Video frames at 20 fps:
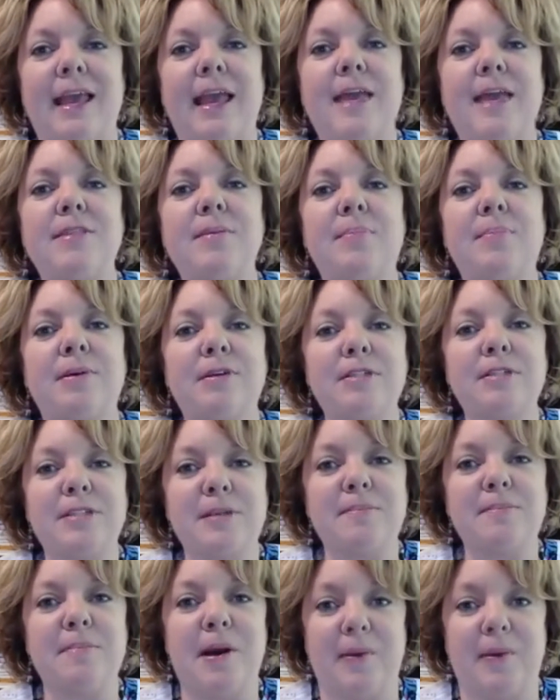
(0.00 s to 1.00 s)
And the
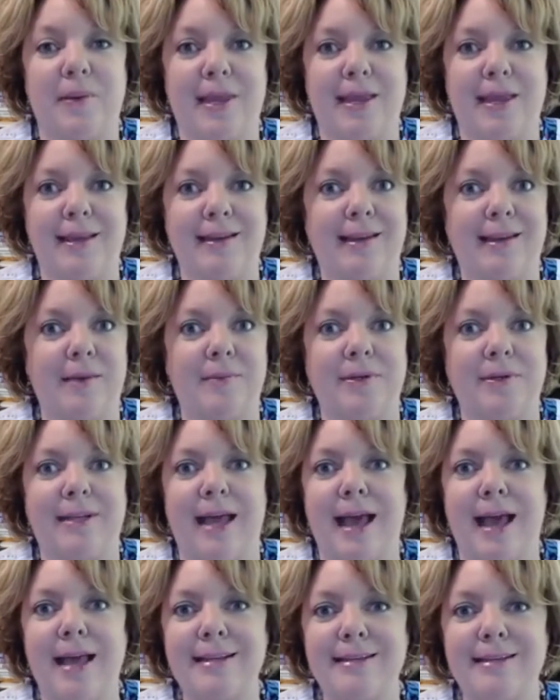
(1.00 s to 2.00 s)
person mowing, and I will
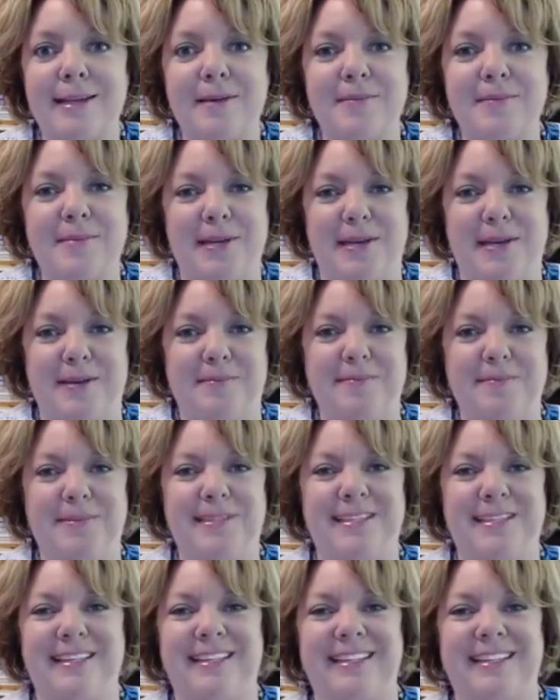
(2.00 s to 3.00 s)
not name
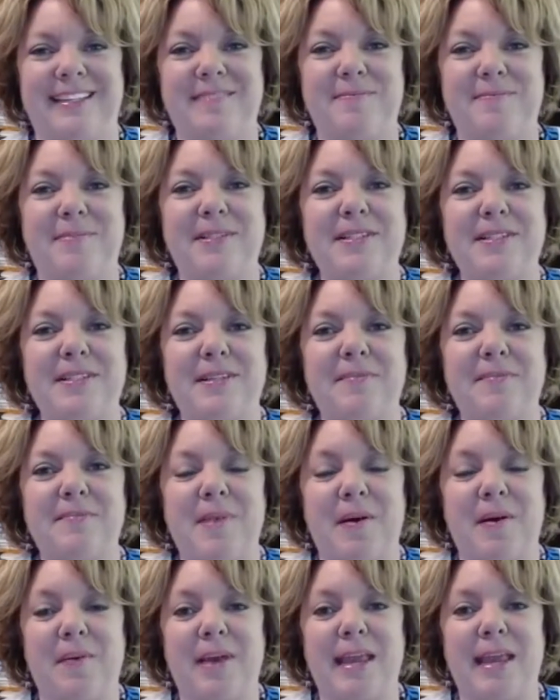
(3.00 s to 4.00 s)
names, the person
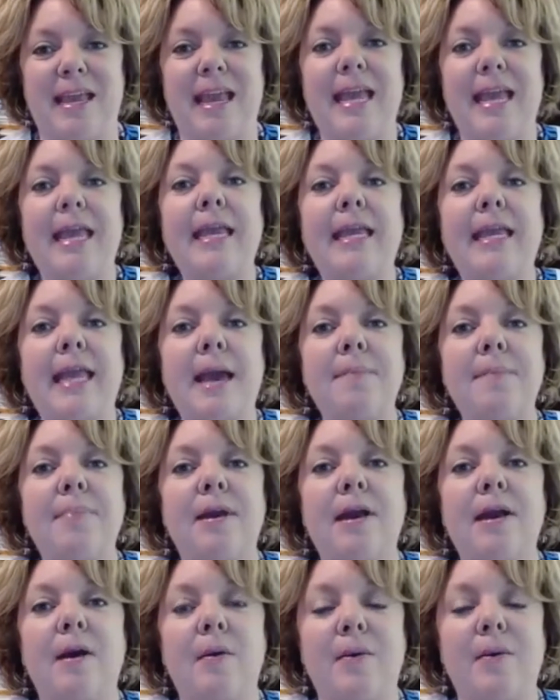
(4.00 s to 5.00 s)
mowing
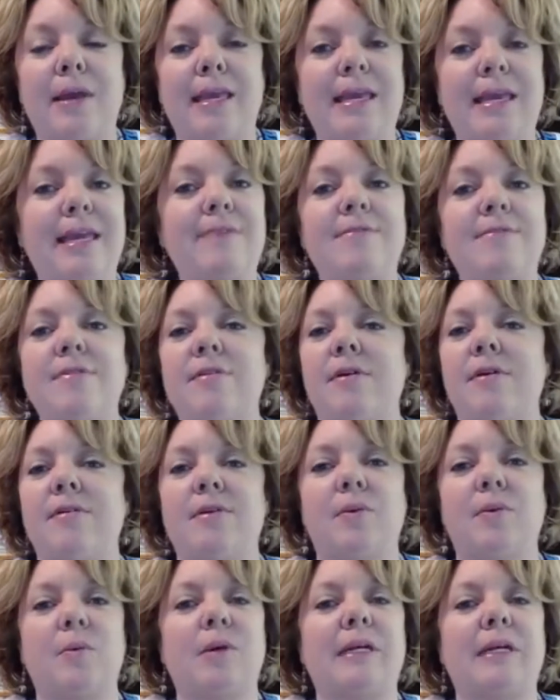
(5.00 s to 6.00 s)
kept going, even though
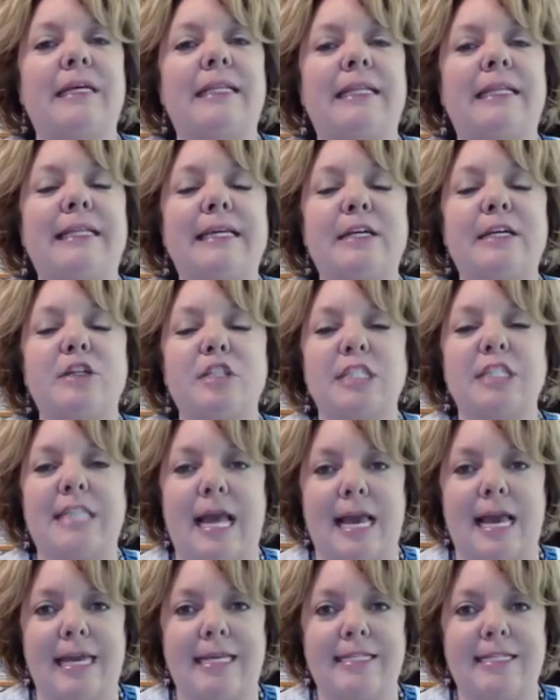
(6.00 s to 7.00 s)
there were clear
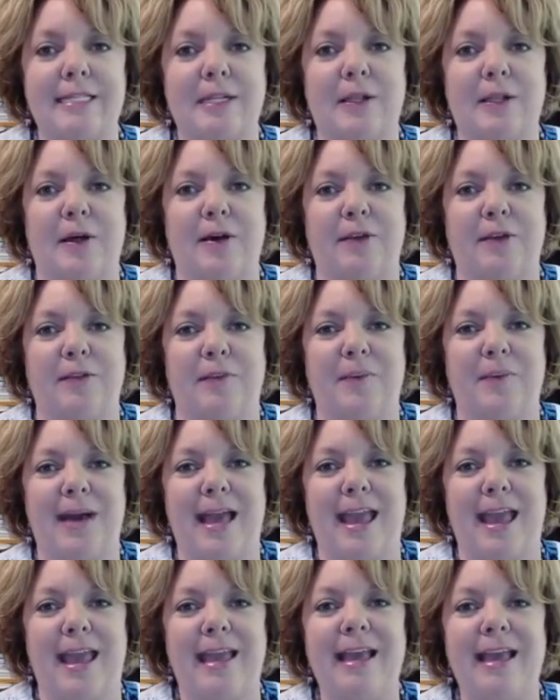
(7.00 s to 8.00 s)
signs along the
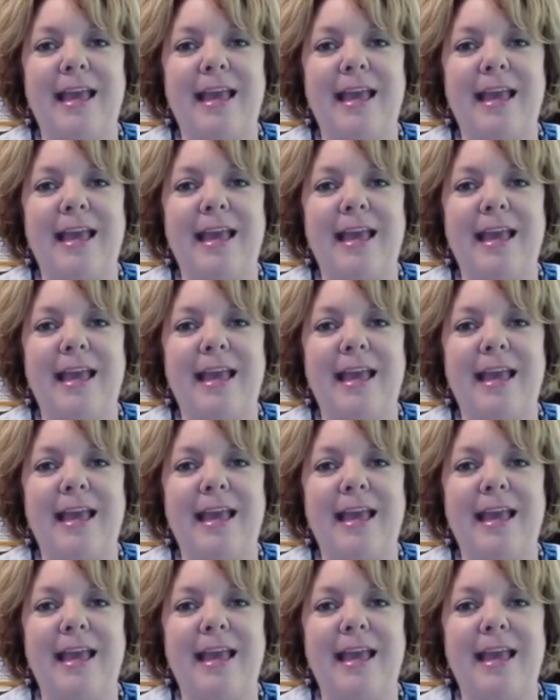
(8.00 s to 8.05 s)
way